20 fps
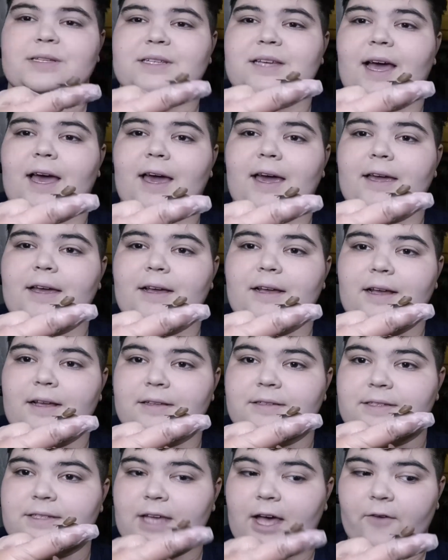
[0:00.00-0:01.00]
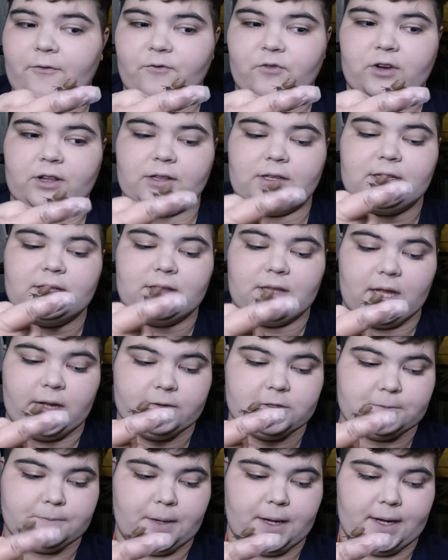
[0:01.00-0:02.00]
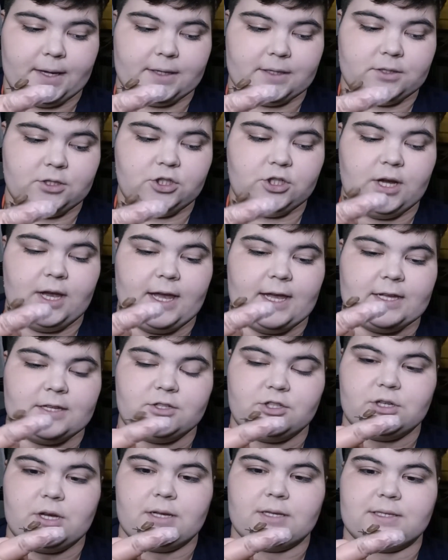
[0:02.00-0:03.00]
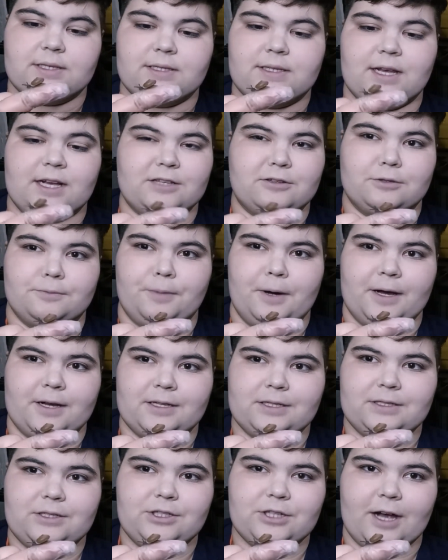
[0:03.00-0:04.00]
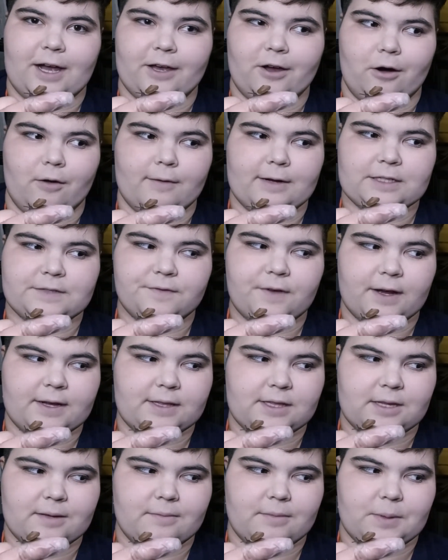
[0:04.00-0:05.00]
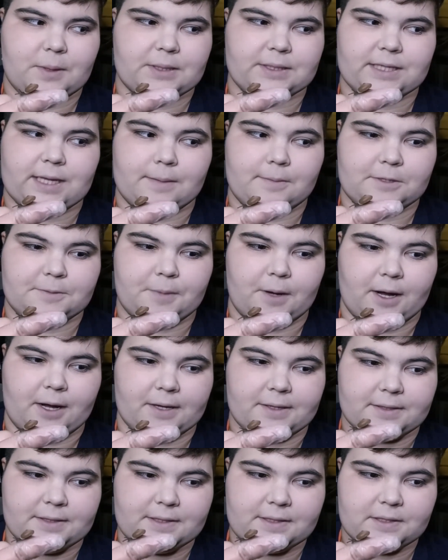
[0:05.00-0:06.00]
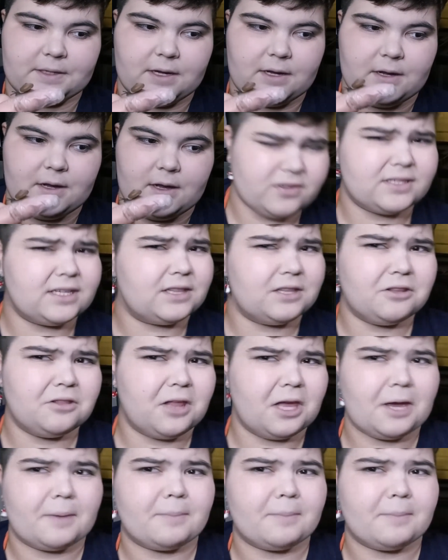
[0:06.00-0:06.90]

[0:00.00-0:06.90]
This guy definitely loves Pudge and just sticks with Pudge. I always find them in the same spots. There's nothing